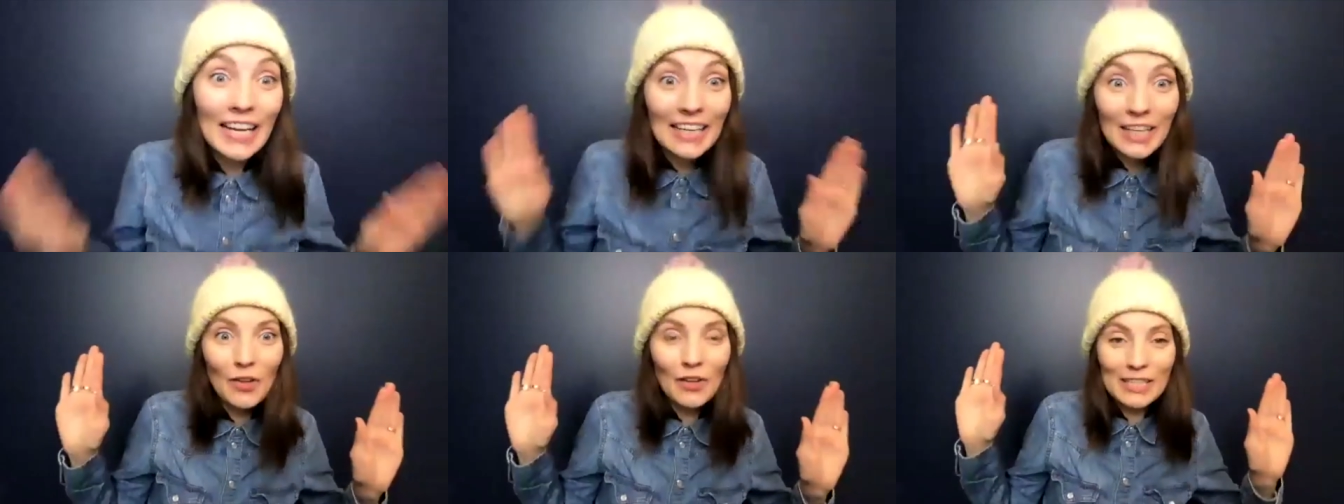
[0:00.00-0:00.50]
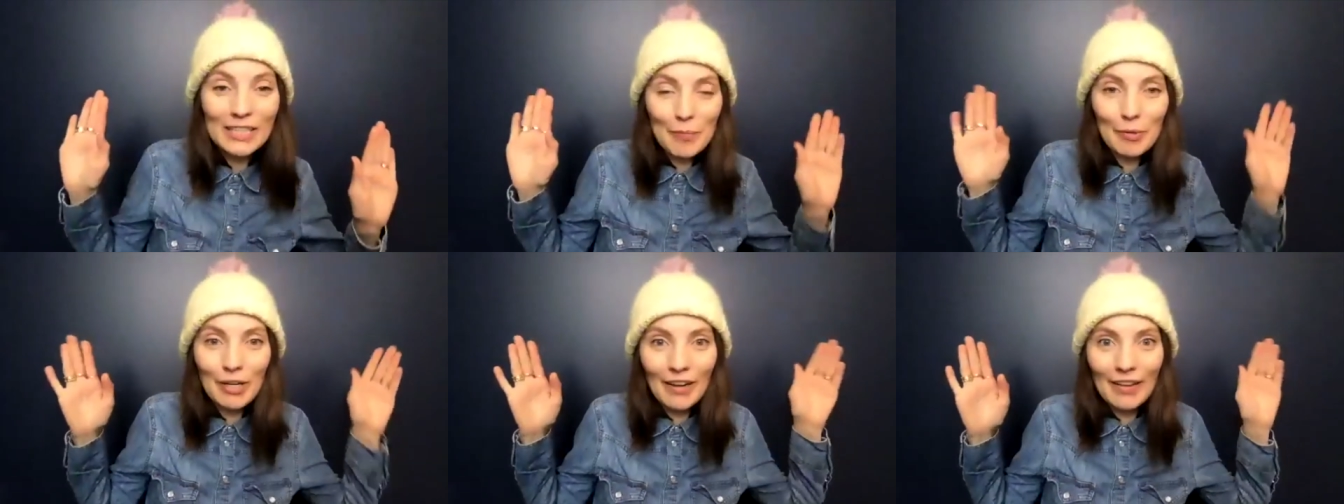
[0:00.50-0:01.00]
no let's not
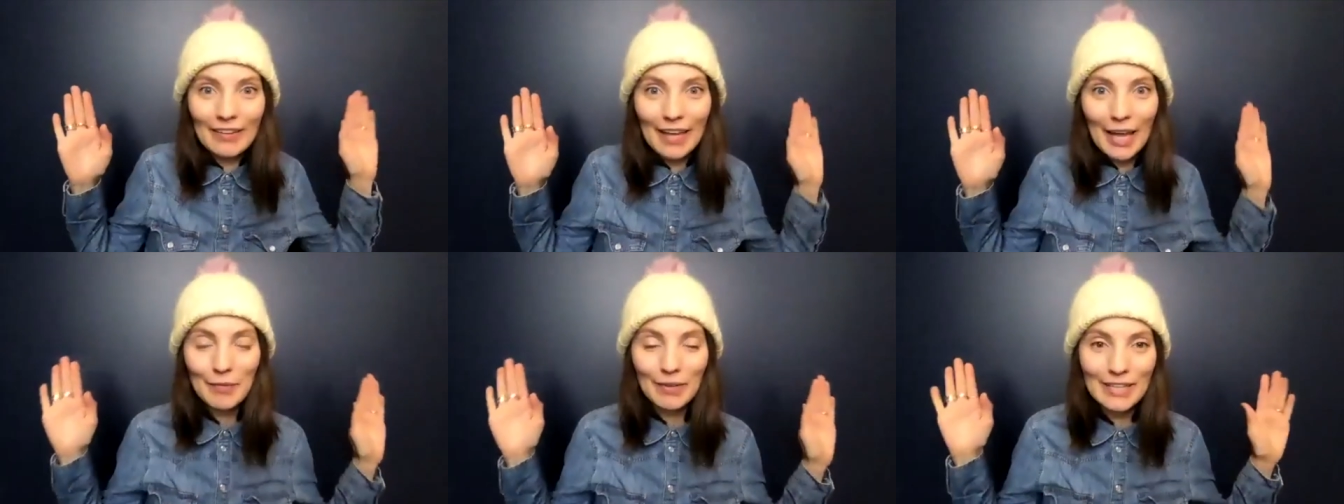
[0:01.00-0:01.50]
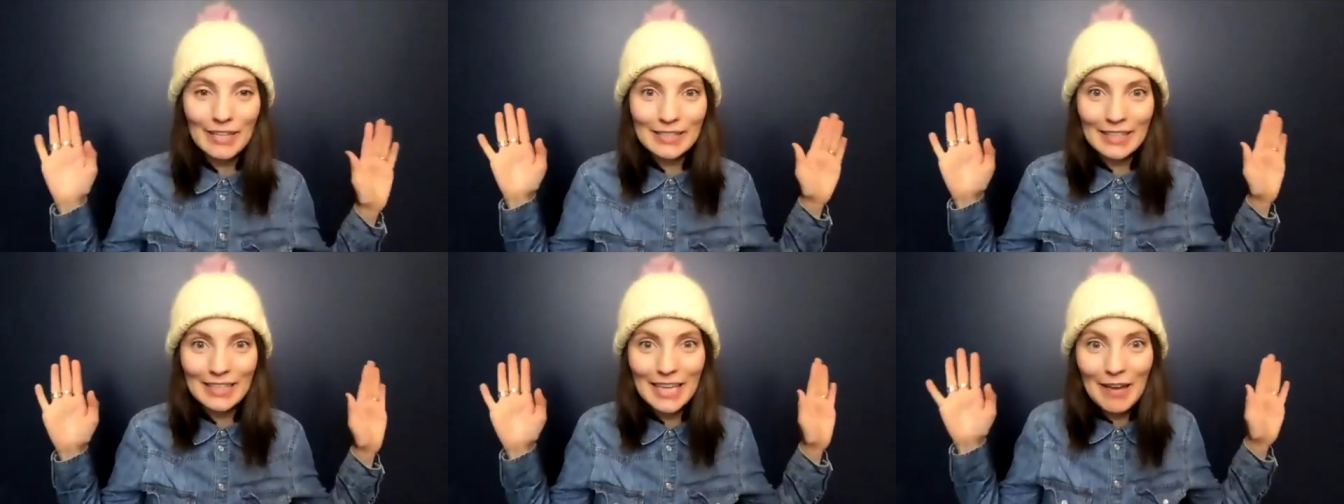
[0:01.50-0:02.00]
put it on the camera let's
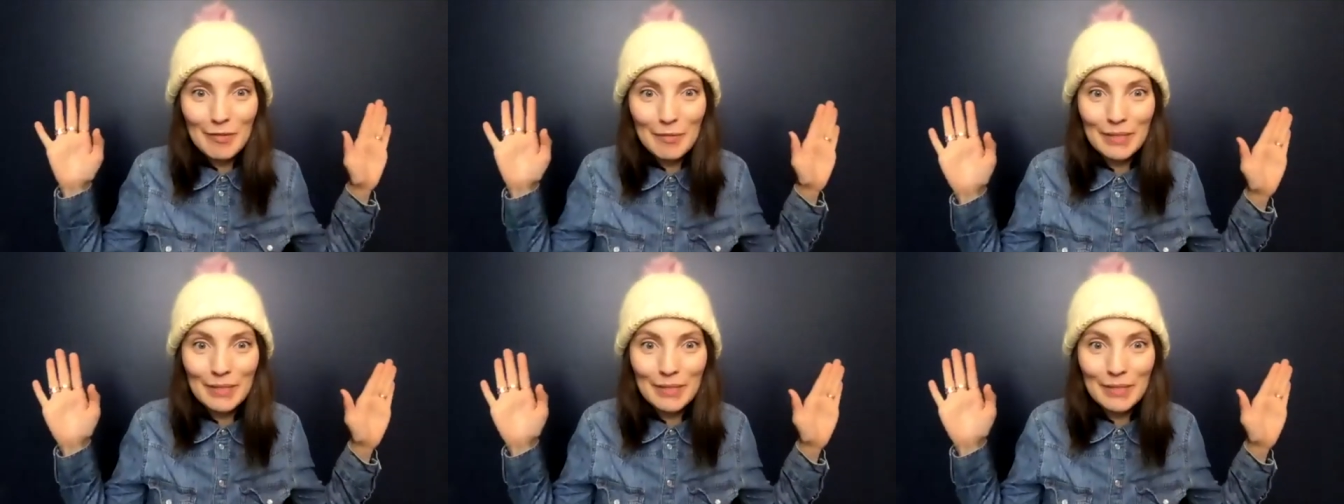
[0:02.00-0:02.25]
let's have it be